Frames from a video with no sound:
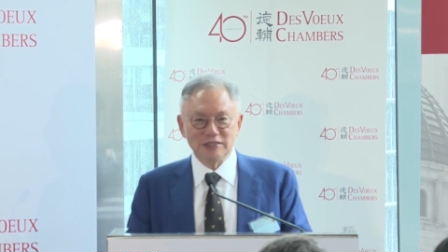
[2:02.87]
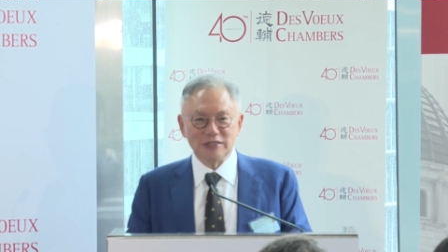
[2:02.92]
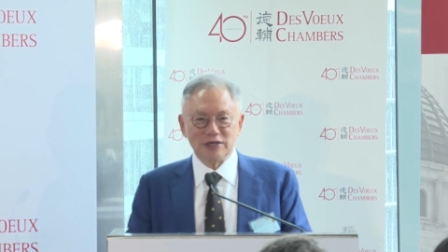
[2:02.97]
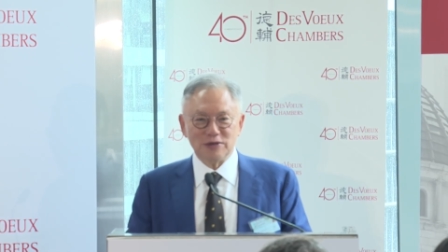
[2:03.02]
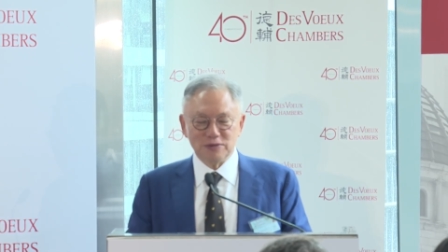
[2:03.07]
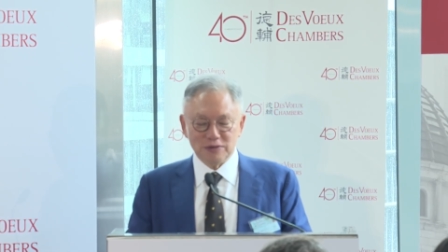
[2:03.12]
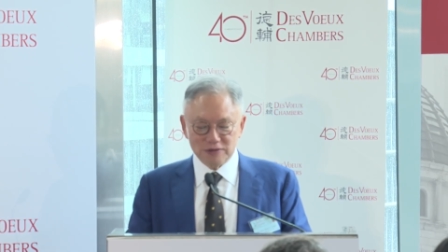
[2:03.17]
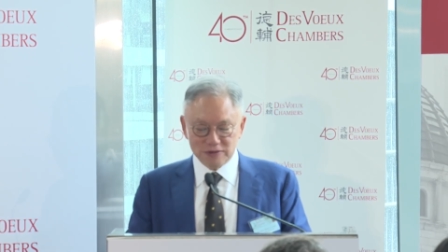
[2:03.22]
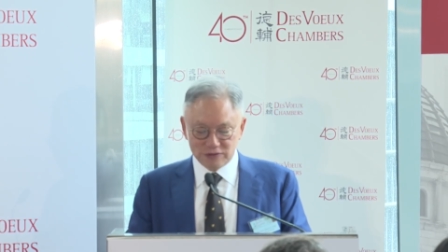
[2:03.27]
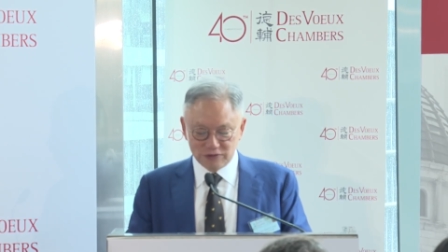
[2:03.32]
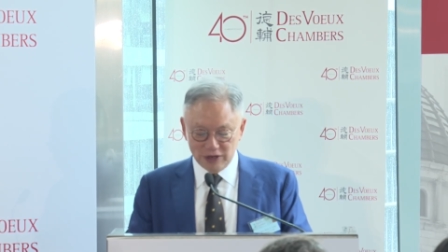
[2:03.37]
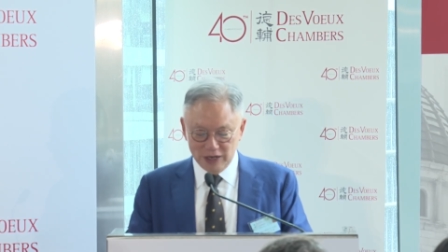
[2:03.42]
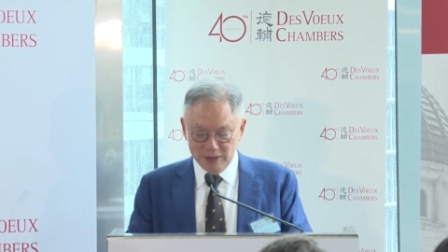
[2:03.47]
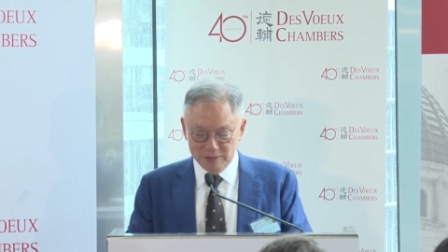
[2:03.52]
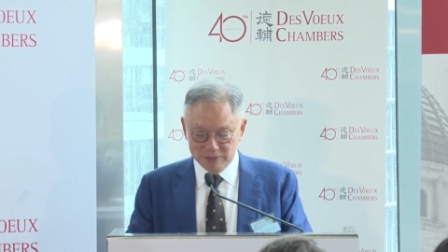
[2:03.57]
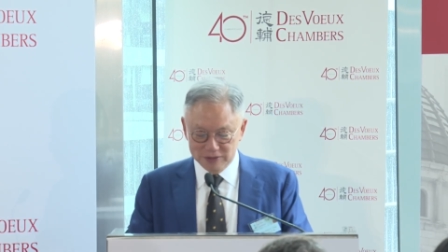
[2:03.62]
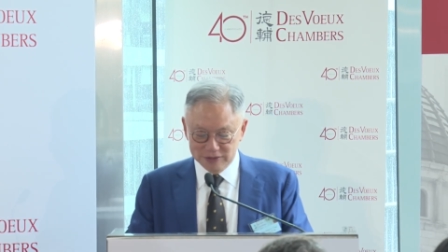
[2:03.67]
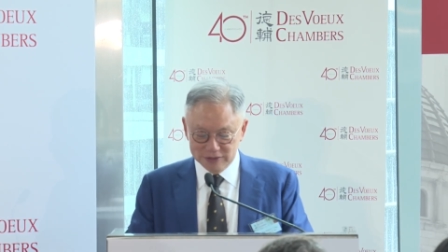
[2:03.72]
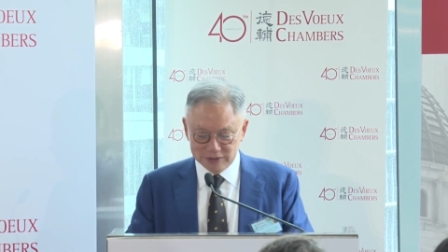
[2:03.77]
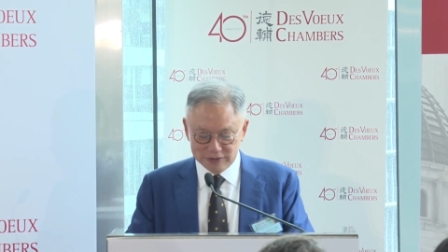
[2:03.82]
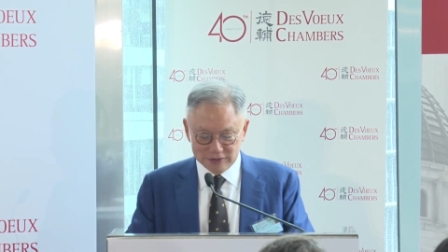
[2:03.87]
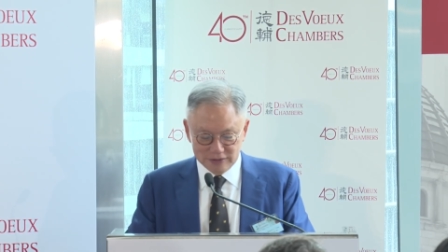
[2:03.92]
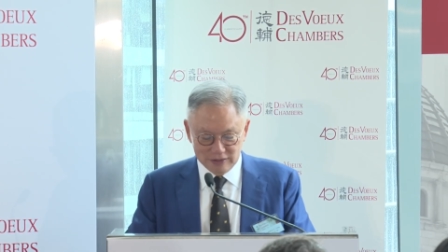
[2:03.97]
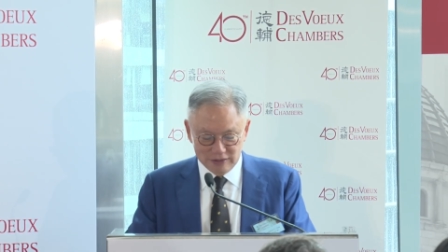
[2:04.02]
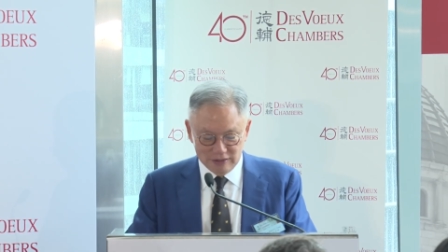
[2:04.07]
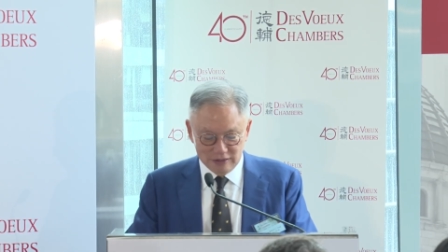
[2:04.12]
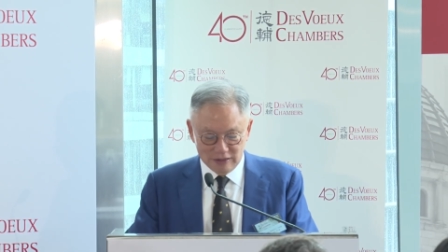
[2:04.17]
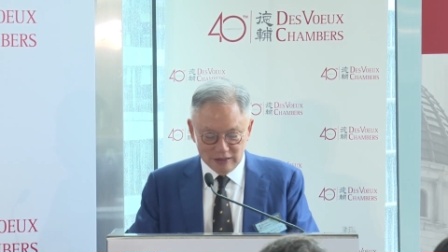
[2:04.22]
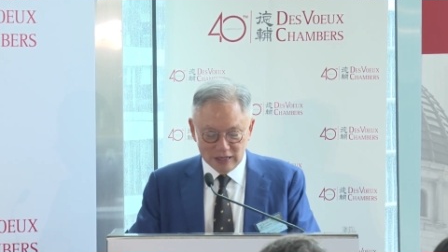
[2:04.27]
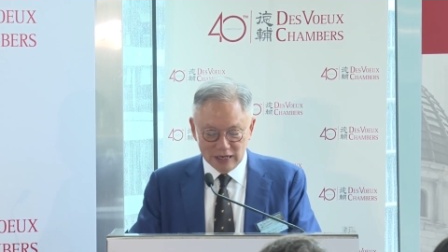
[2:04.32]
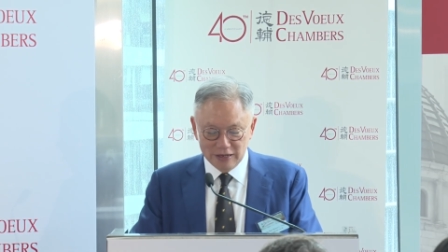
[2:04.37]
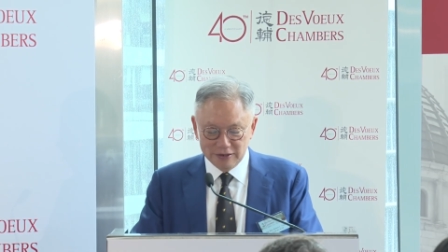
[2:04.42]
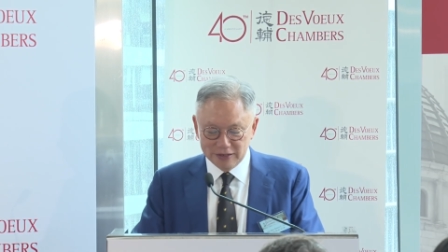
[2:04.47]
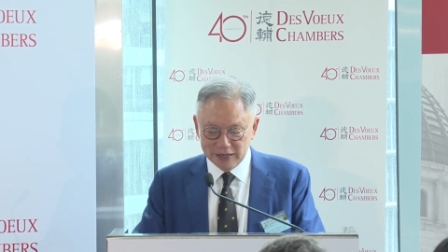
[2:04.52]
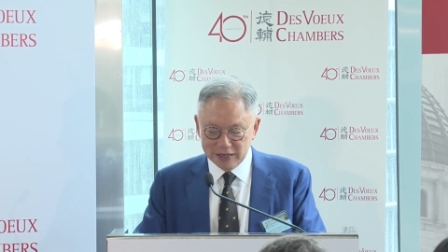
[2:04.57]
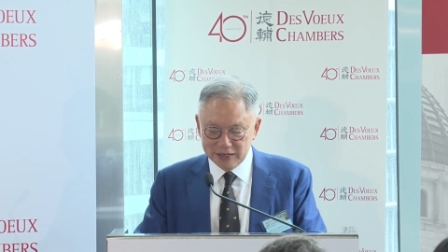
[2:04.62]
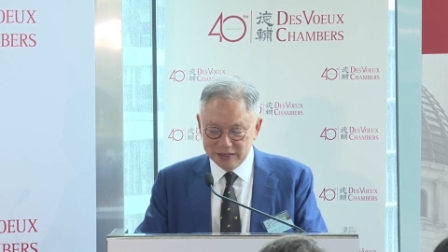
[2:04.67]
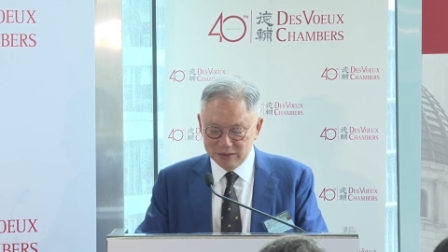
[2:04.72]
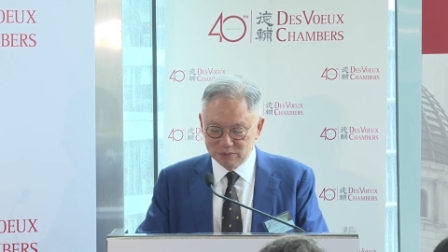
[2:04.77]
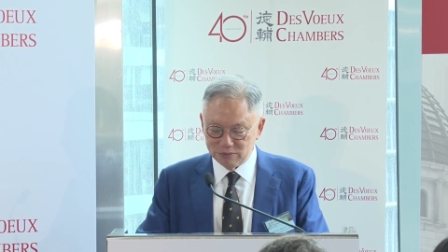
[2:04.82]
General's chambers, and
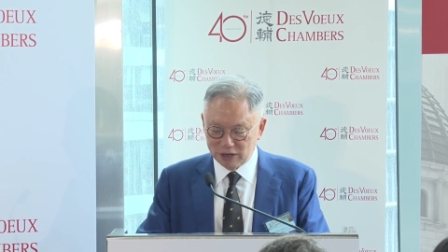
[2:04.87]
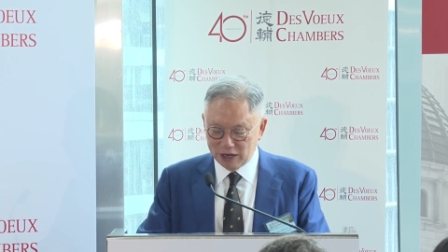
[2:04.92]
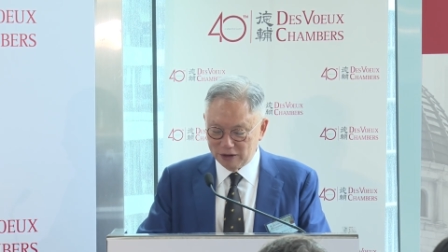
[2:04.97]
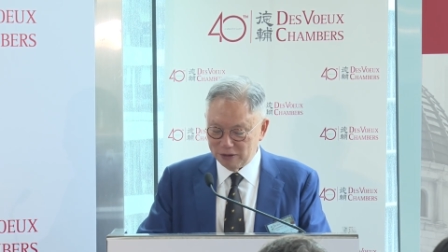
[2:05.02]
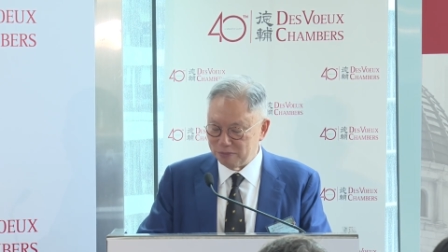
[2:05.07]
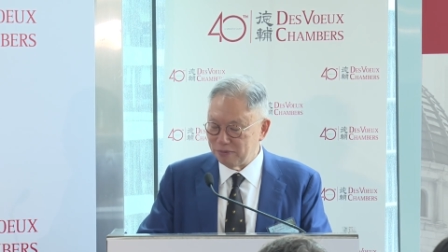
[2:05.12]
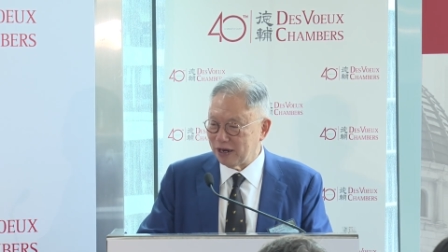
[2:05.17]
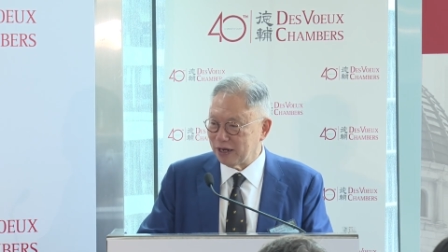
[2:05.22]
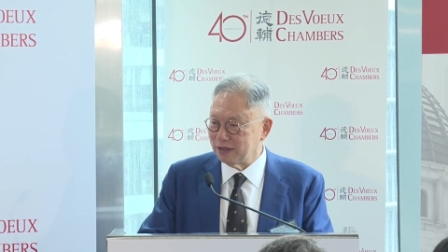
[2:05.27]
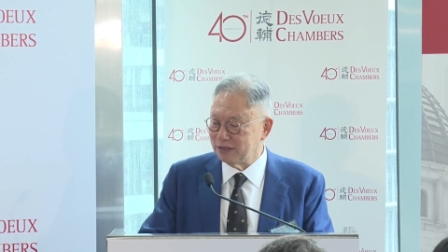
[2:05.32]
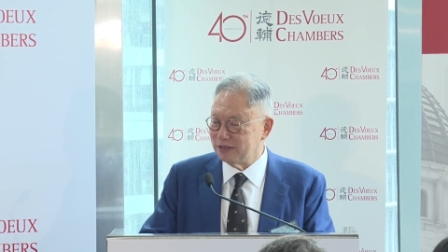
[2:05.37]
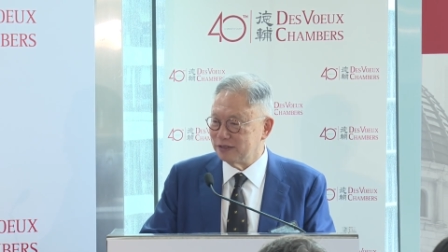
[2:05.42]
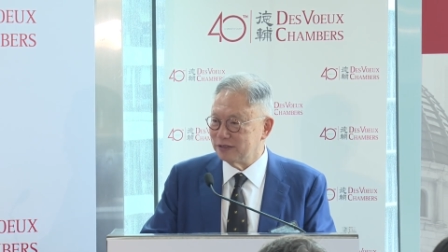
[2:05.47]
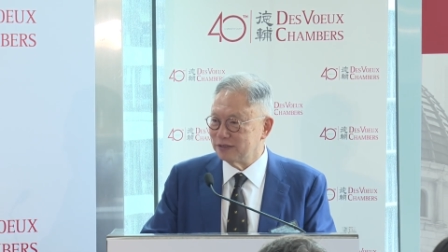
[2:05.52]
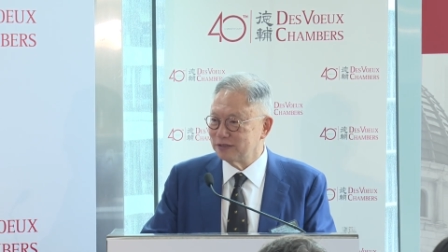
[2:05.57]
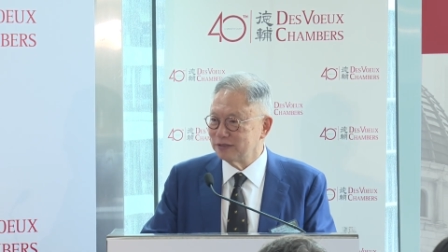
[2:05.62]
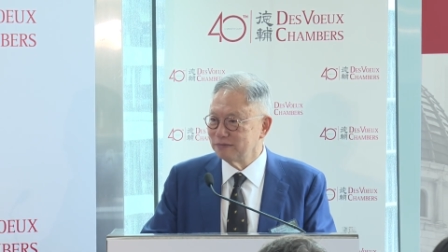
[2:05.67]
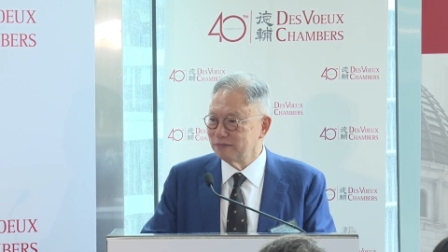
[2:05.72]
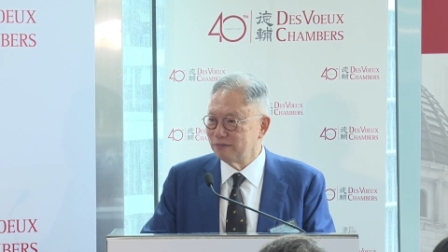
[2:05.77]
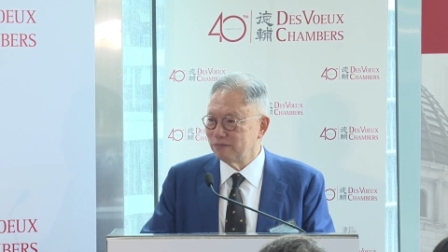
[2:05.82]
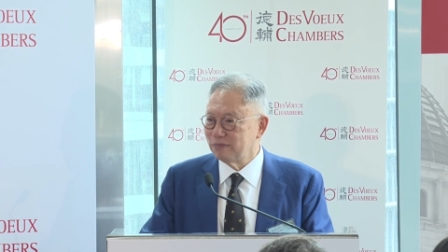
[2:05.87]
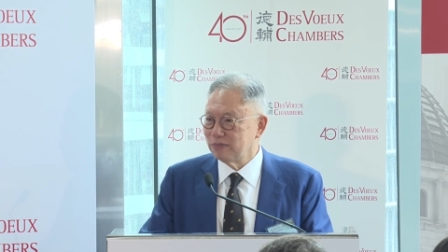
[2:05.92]
then in private practice.